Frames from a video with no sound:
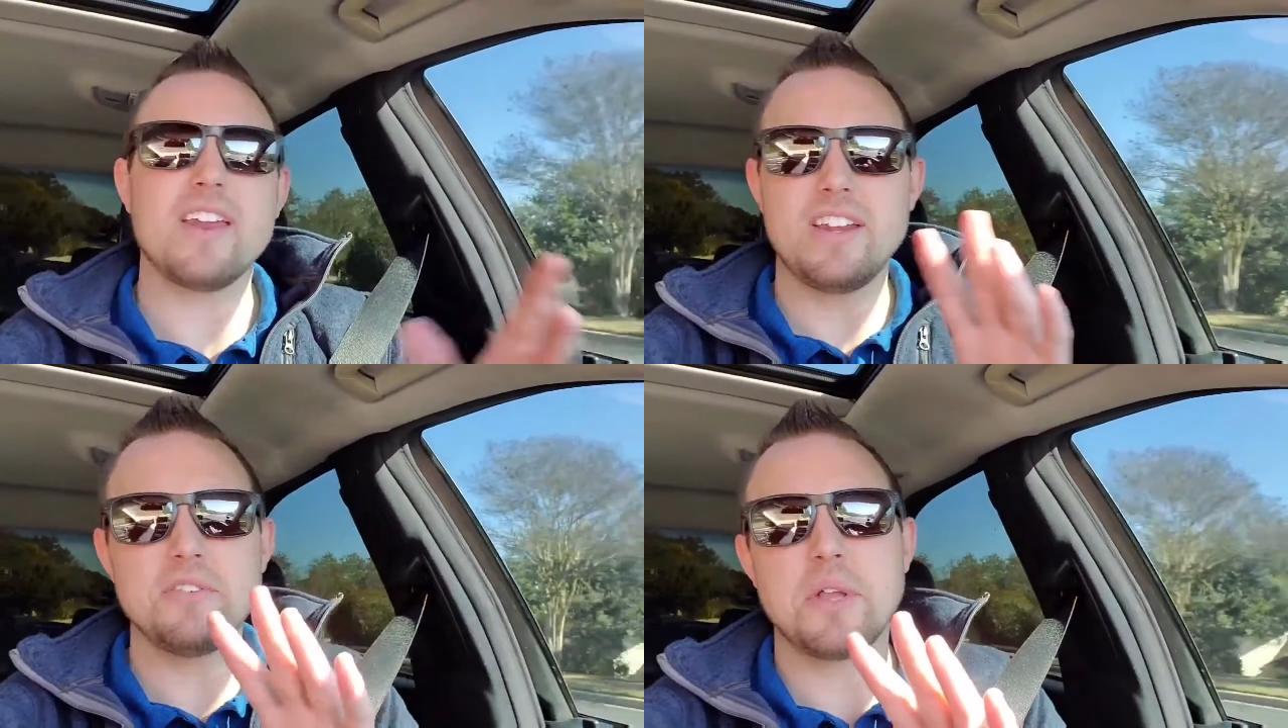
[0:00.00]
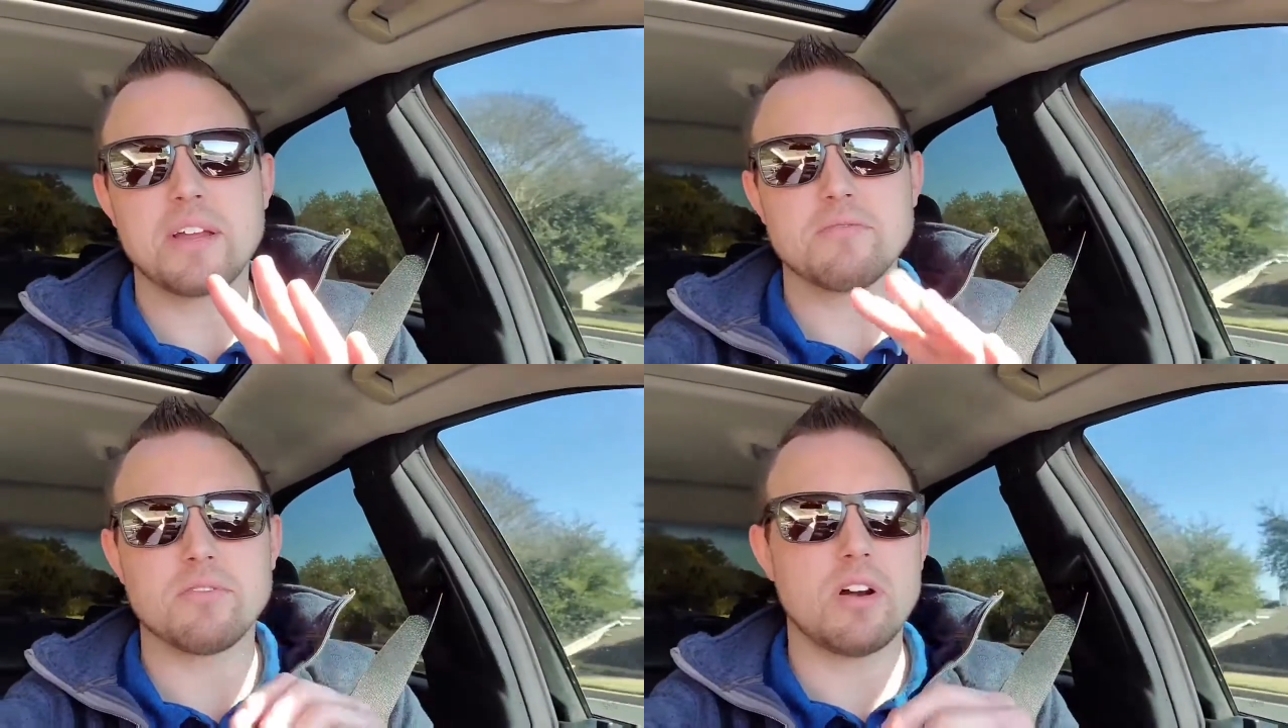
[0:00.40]
And I do
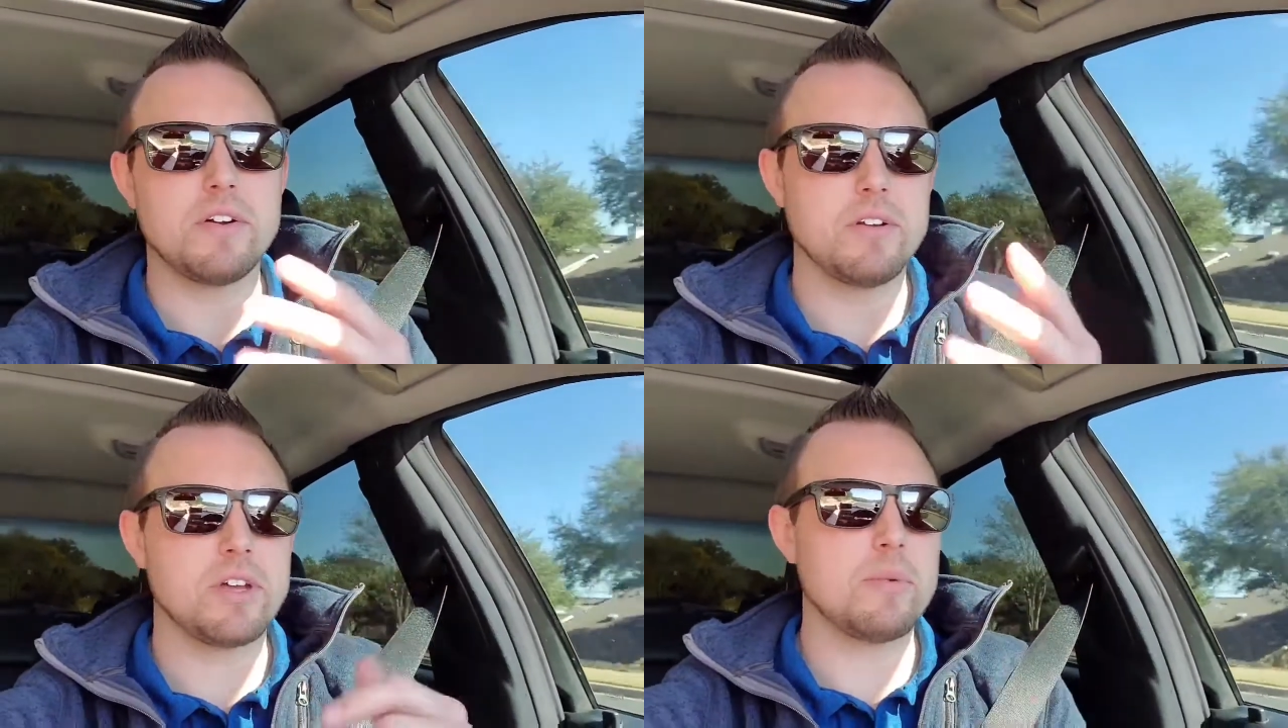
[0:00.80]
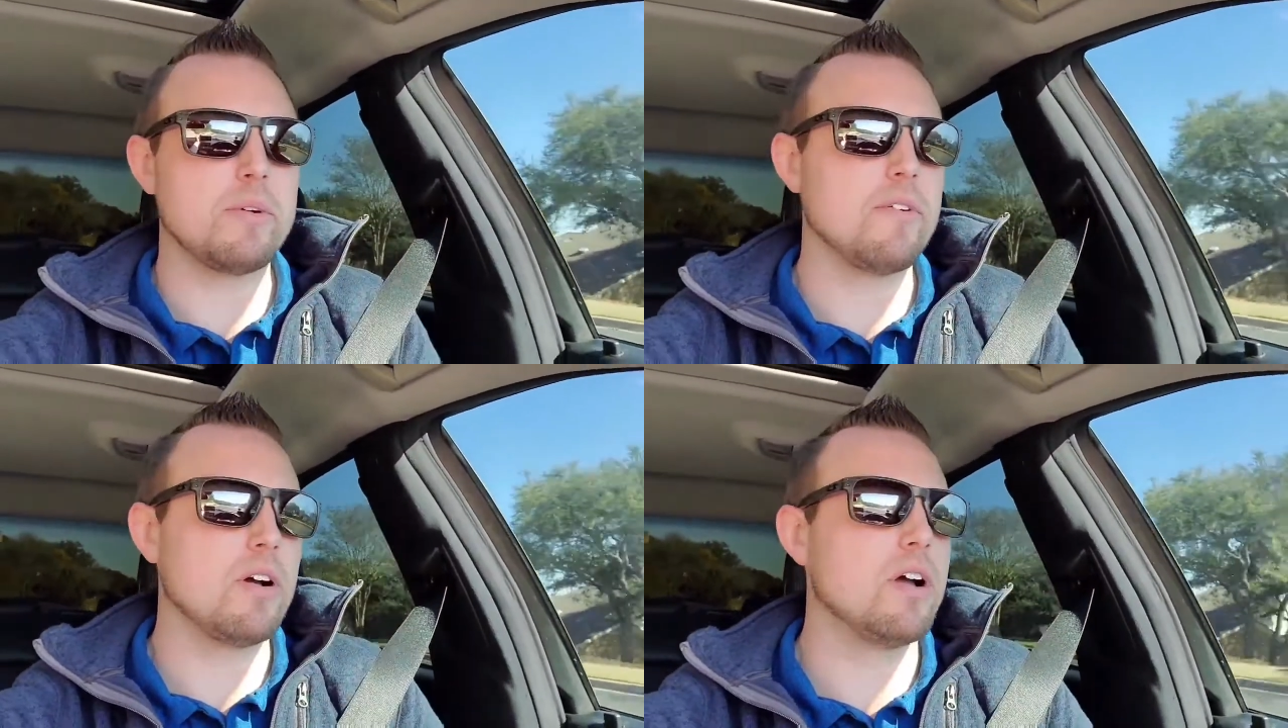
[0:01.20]
like Ferrari, don't get me
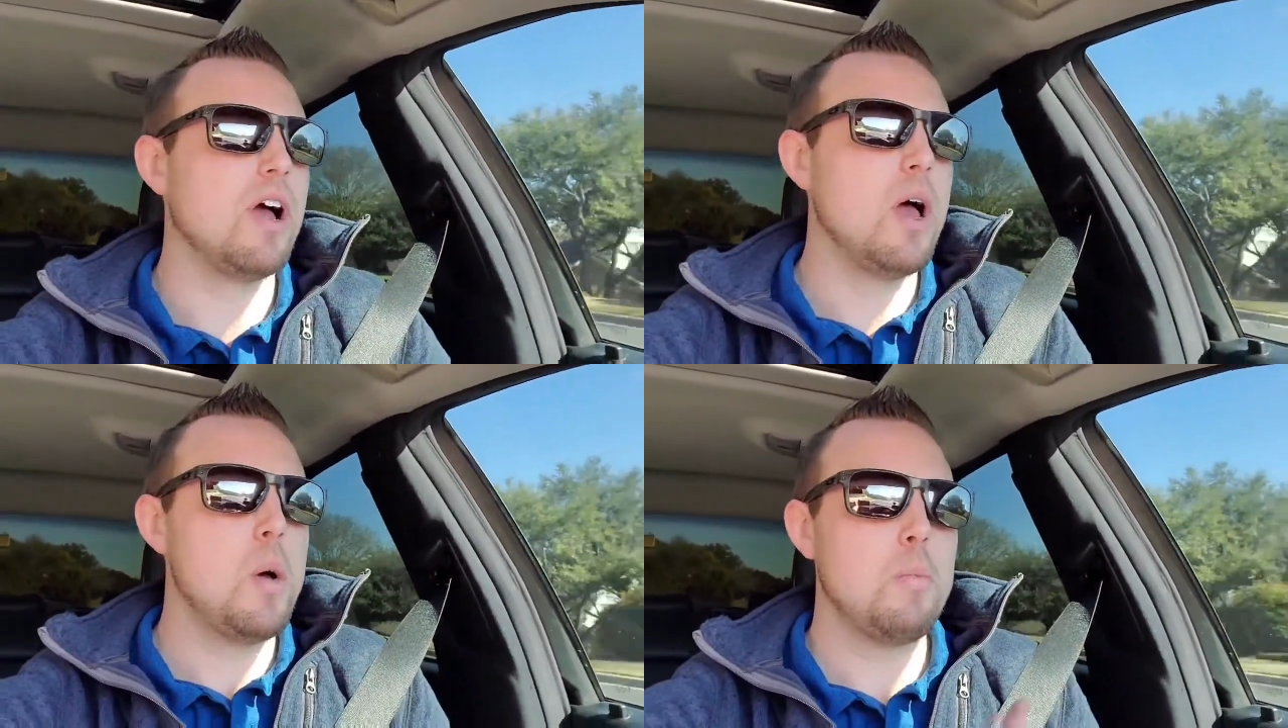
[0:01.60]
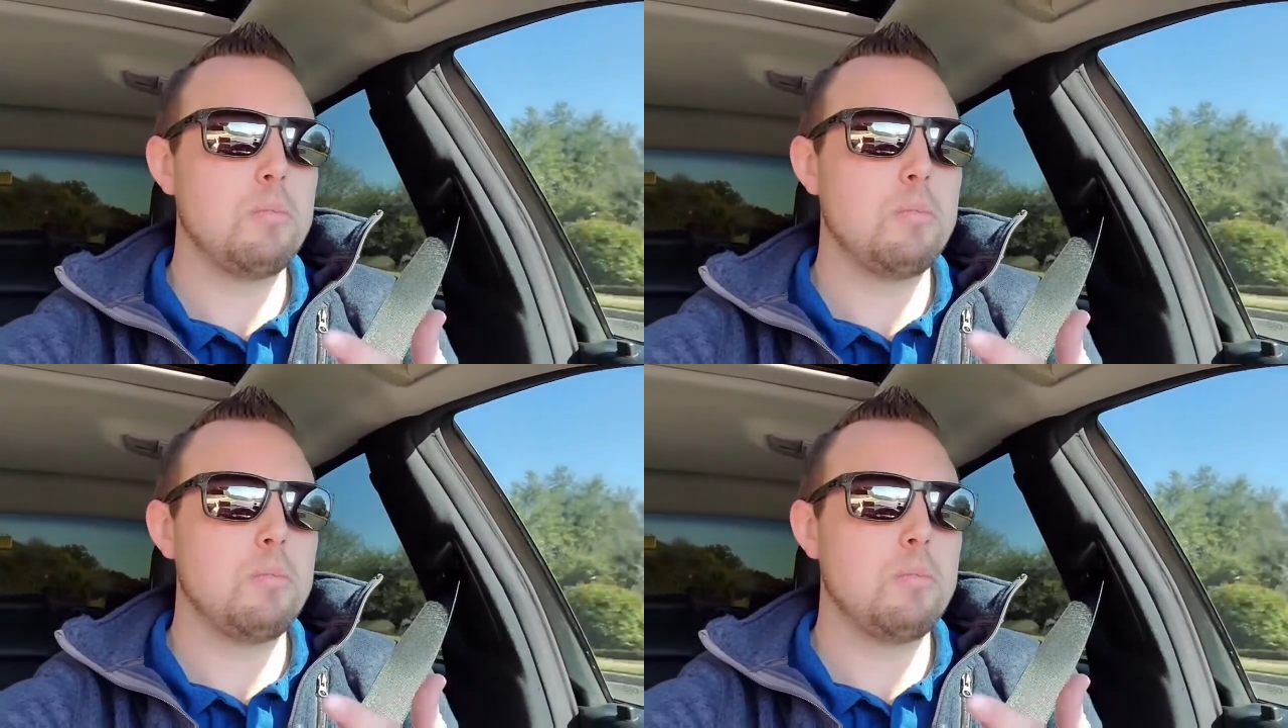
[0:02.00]
wrong.